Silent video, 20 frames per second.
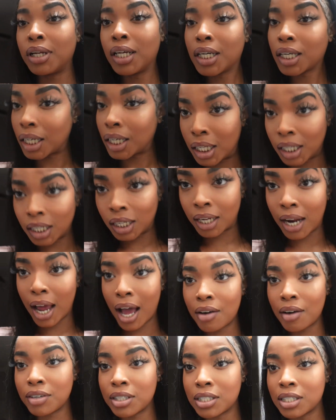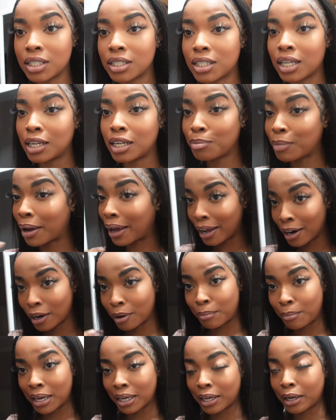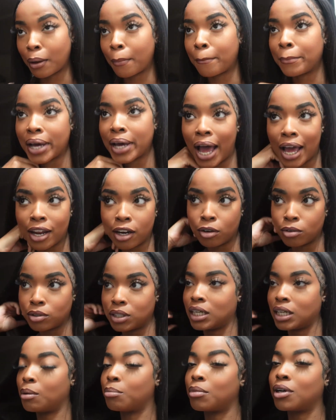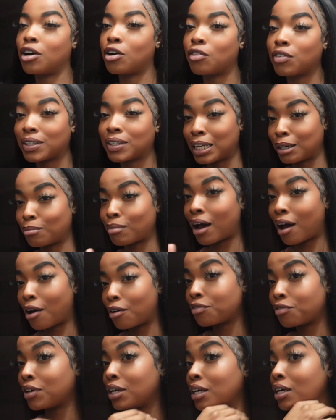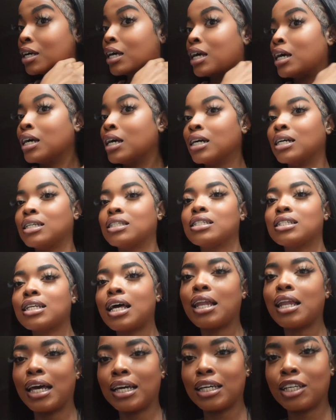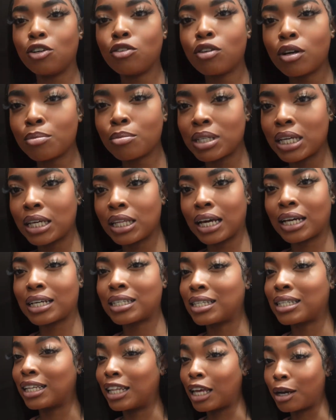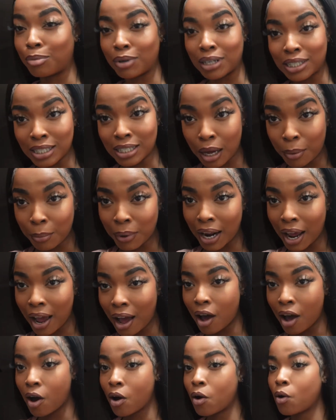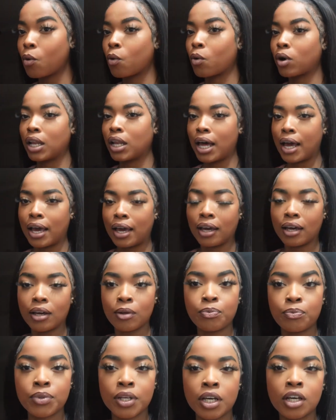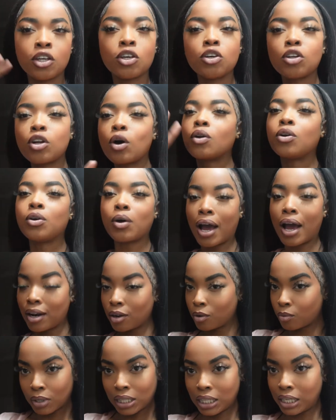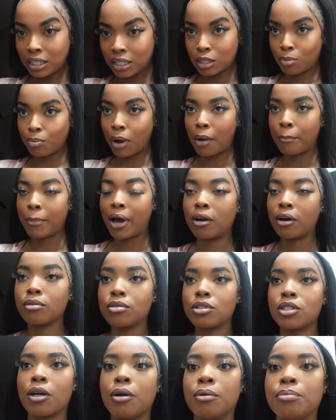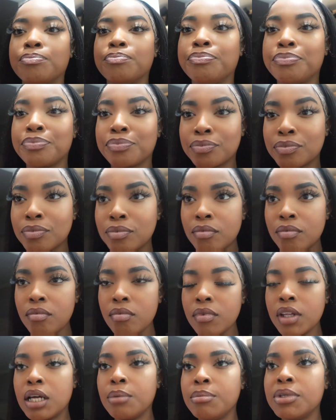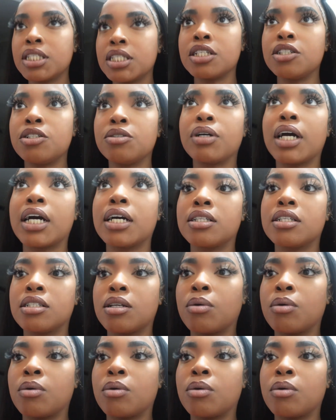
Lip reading: looking good, obviously, because I did my hair and makeup, but I don't think I'm gonna overthink my outfit because it's not like, you know what I'm saying, like a celebrity's coming out or like, you know, I don't really need to pop out. So let me sit you guys